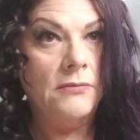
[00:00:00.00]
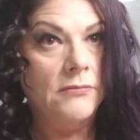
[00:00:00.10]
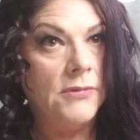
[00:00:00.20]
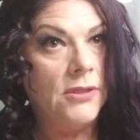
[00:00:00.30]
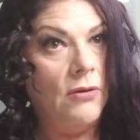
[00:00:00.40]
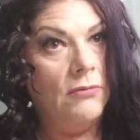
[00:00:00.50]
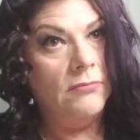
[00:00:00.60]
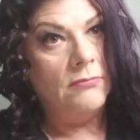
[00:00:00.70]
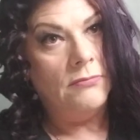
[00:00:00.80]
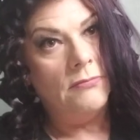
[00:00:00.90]
So
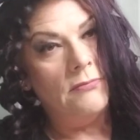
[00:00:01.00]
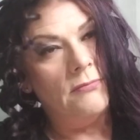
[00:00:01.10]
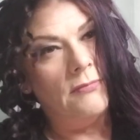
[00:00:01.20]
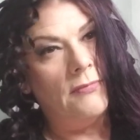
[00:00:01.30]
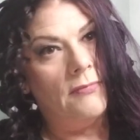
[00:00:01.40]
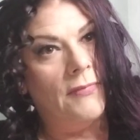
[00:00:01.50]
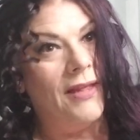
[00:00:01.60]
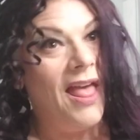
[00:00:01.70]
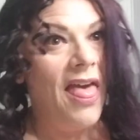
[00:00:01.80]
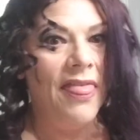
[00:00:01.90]

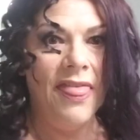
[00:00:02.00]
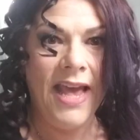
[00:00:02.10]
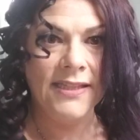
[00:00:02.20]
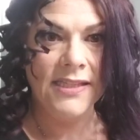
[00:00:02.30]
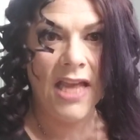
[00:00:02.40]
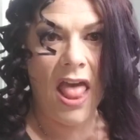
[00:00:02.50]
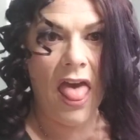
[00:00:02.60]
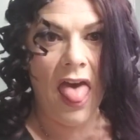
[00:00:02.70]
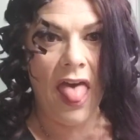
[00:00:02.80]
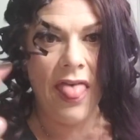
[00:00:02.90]
that's
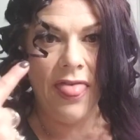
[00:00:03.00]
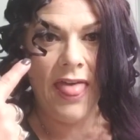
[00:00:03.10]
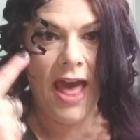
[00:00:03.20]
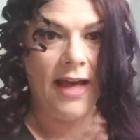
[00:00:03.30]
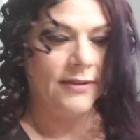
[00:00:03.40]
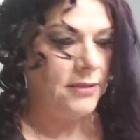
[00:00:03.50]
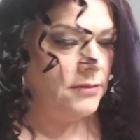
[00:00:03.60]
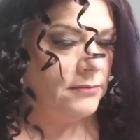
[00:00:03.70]
that.